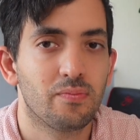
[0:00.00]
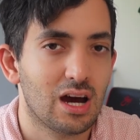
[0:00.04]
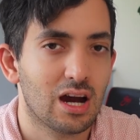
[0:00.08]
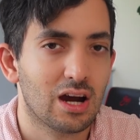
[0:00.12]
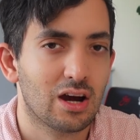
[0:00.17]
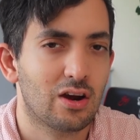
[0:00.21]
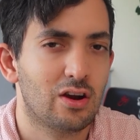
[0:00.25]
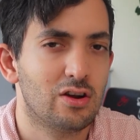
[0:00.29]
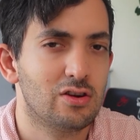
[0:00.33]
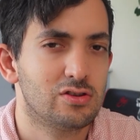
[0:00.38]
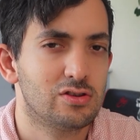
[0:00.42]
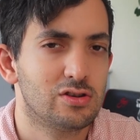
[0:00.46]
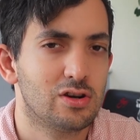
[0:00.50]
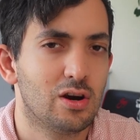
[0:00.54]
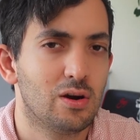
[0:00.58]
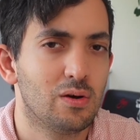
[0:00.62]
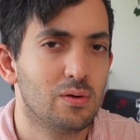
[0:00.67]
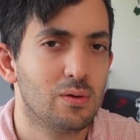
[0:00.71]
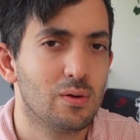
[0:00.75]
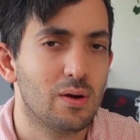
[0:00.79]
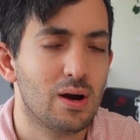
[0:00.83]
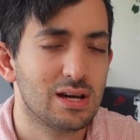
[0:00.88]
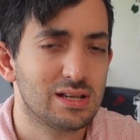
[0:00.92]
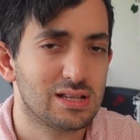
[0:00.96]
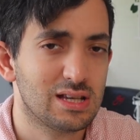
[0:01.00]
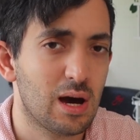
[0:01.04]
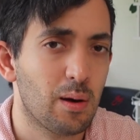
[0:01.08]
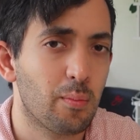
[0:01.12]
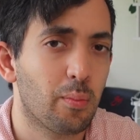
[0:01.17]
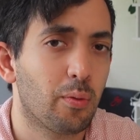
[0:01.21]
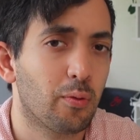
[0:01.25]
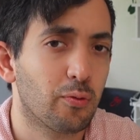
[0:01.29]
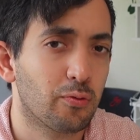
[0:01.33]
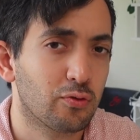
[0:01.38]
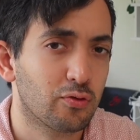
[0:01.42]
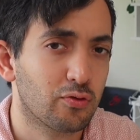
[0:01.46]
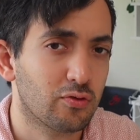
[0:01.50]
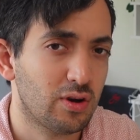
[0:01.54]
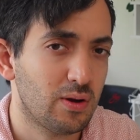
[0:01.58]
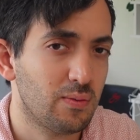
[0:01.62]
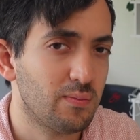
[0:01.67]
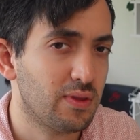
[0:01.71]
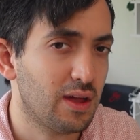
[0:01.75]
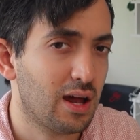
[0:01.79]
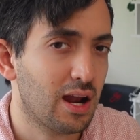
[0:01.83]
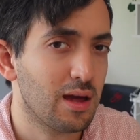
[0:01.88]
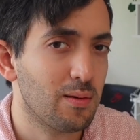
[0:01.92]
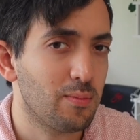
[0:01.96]
I'm gonna show you a sample
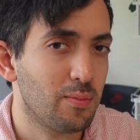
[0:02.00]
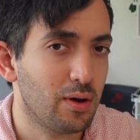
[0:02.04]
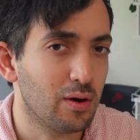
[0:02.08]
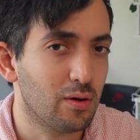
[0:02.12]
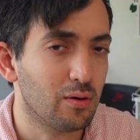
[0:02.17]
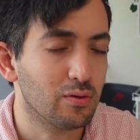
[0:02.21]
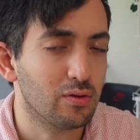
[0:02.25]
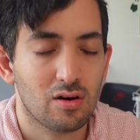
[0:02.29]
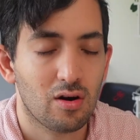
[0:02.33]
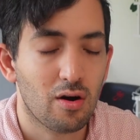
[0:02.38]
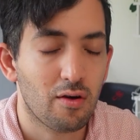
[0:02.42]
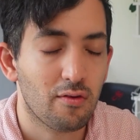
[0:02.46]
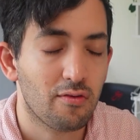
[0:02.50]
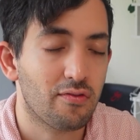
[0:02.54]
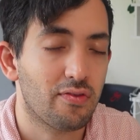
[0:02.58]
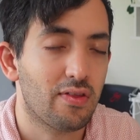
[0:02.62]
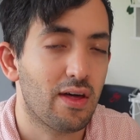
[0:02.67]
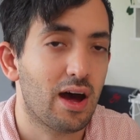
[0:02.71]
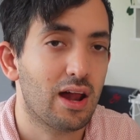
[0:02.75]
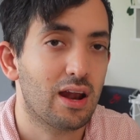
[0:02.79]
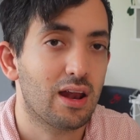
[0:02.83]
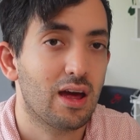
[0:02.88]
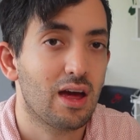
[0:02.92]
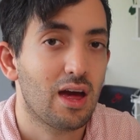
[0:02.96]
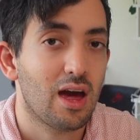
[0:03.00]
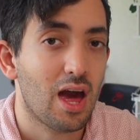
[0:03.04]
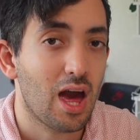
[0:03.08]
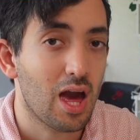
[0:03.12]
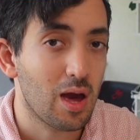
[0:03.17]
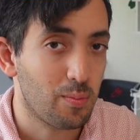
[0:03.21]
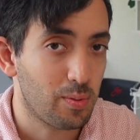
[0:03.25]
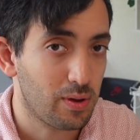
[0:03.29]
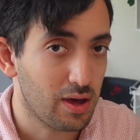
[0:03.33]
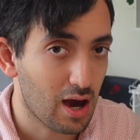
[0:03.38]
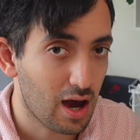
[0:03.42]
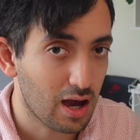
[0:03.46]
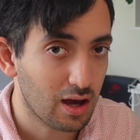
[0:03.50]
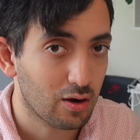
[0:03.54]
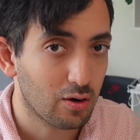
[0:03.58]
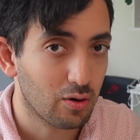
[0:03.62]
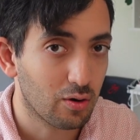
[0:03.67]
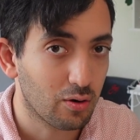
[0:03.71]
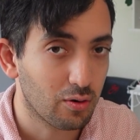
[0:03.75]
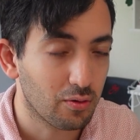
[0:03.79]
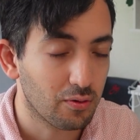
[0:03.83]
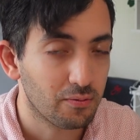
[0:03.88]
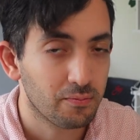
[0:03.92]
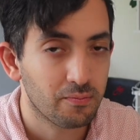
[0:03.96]
script that I built off that API
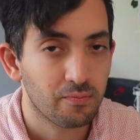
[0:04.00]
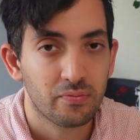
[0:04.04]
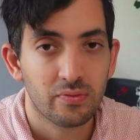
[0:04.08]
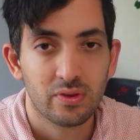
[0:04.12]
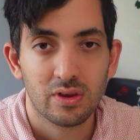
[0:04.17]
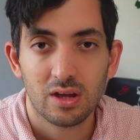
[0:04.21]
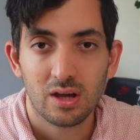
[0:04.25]
call,